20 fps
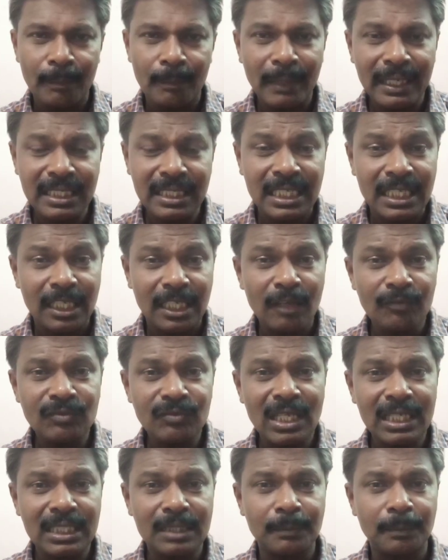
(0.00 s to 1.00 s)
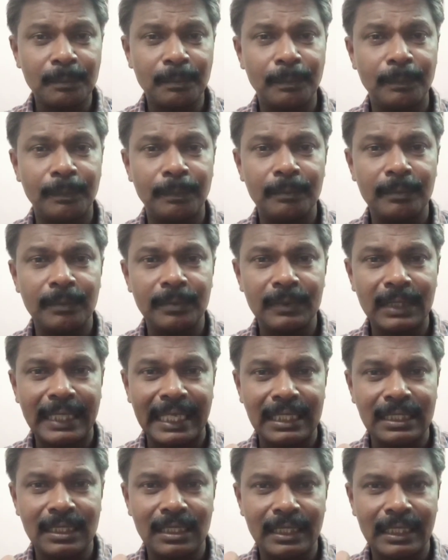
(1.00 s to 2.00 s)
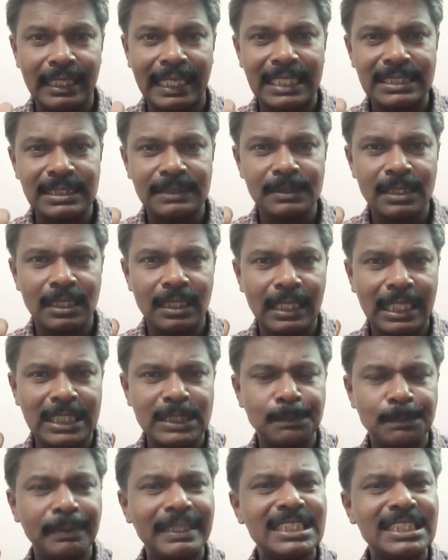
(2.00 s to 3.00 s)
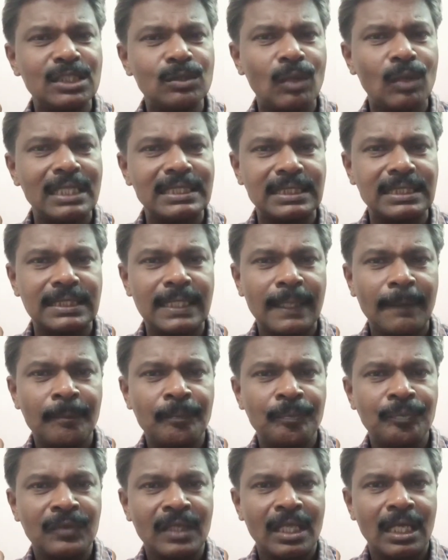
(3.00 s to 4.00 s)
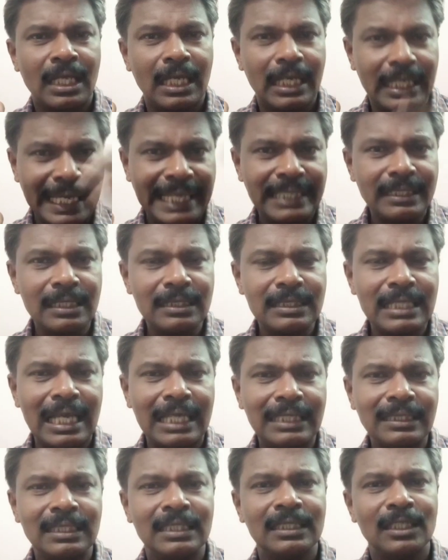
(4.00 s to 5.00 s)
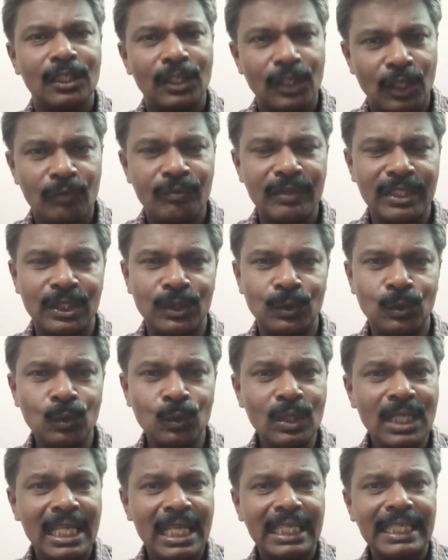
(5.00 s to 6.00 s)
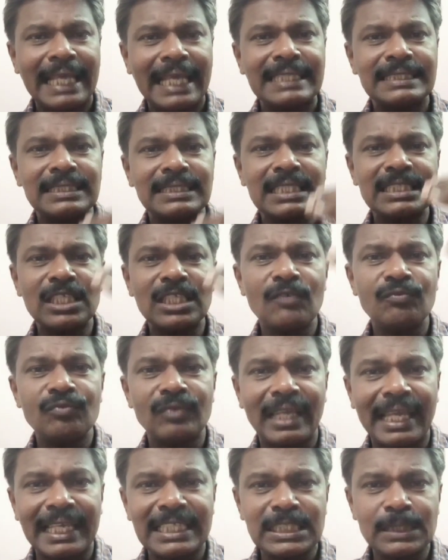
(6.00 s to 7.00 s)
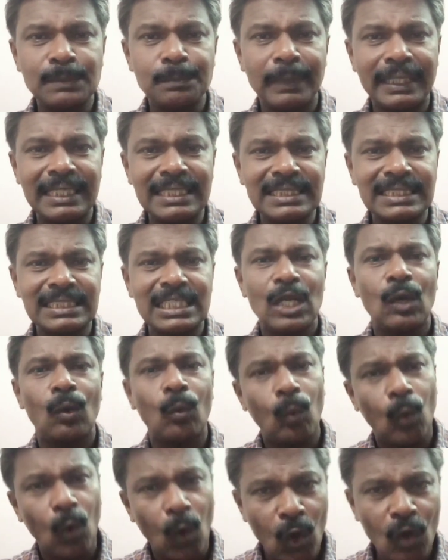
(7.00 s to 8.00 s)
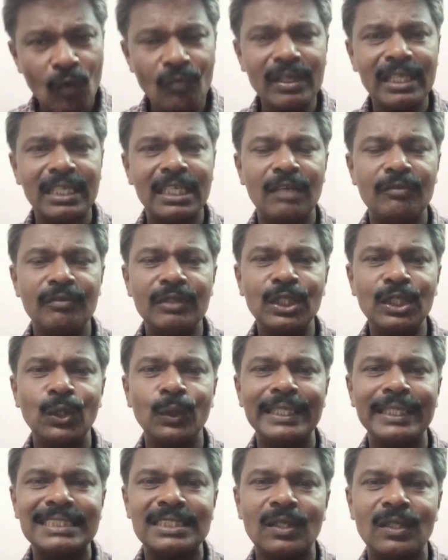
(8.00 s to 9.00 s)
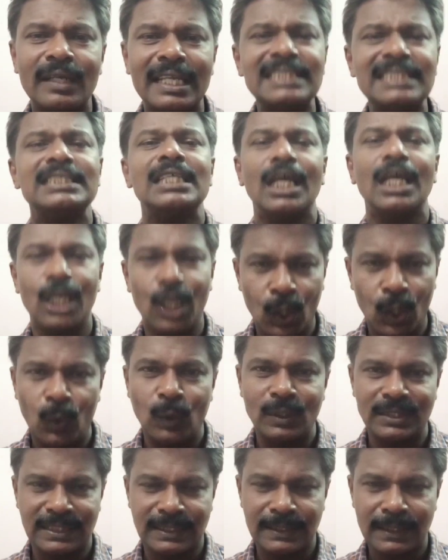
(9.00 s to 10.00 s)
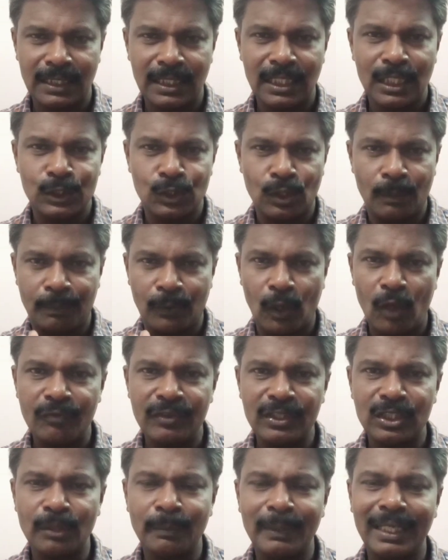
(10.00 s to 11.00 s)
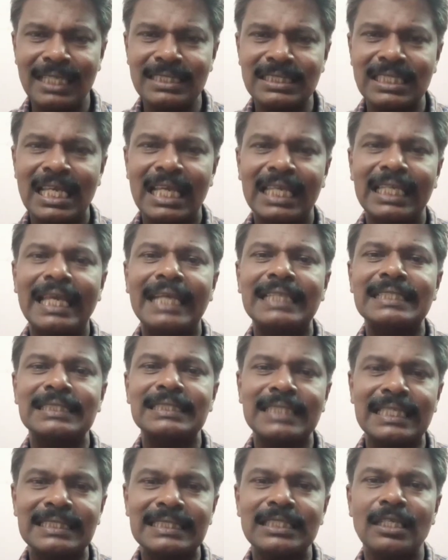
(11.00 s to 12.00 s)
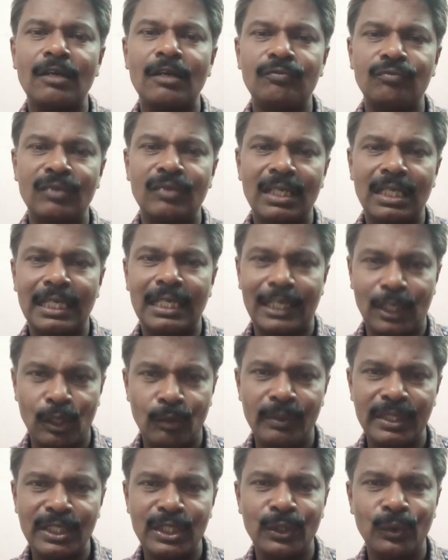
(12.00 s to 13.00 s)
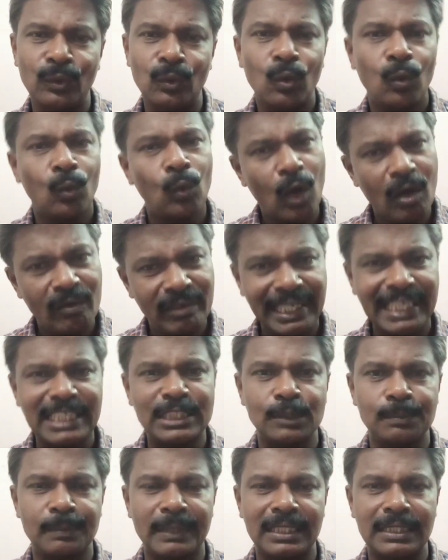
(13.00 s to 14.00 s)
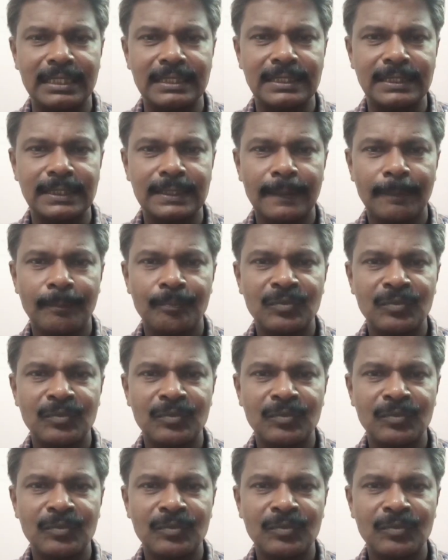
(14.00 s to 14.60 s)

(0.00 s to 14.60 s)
But if that expense was greater than revenue, excess of expense over revenue is known as loss. So profit means excess of revenue over expense,